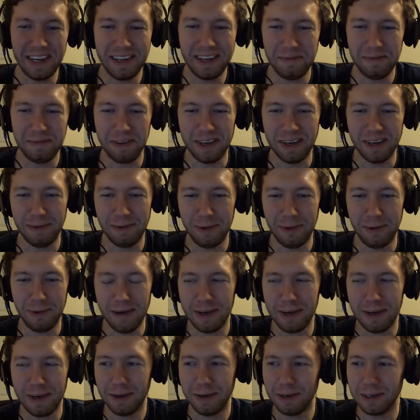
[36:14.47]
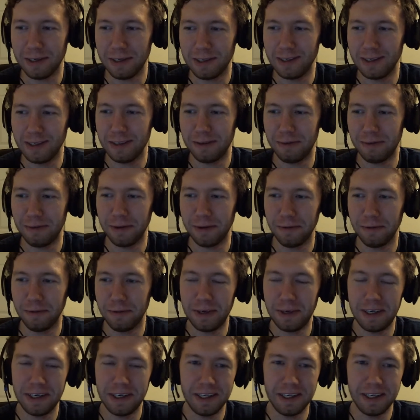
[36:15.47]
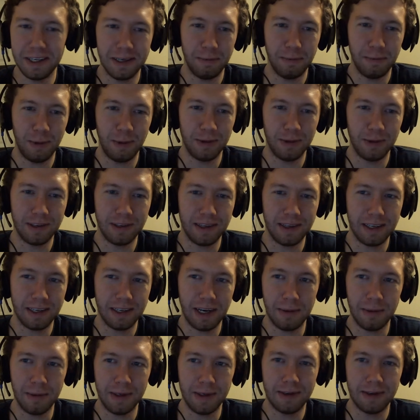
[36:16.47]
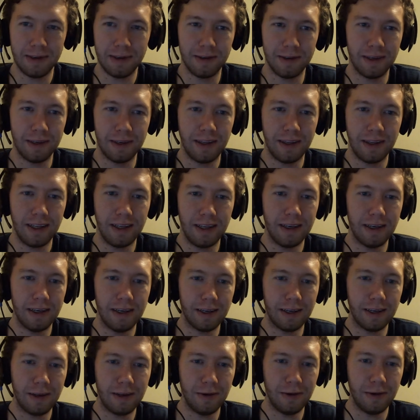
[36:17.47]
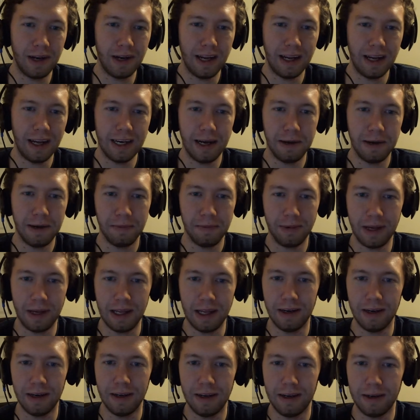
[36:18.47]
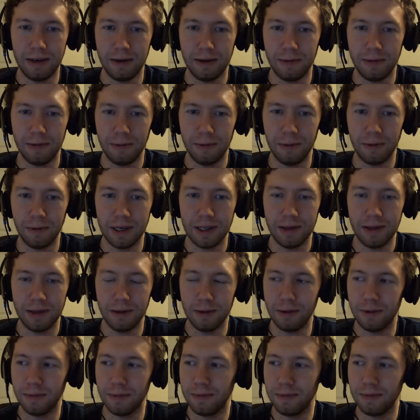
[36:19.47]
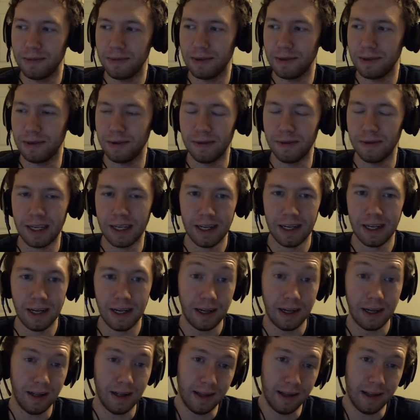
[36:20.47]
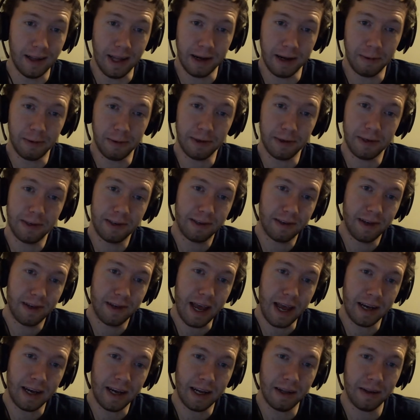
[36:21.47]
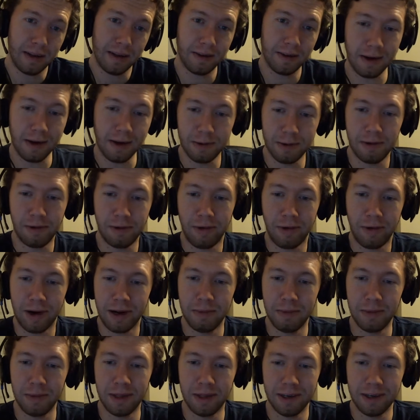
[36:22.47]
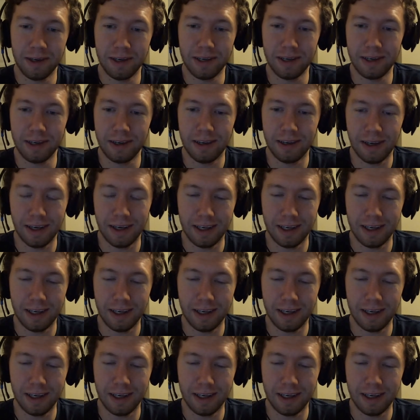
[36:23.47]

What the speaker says: it. But if you have any questions, feel free to post in the comments or in the Q&A app, and we'll get to them. So, other than that, we're just hanging out, talking with Ryan Miller and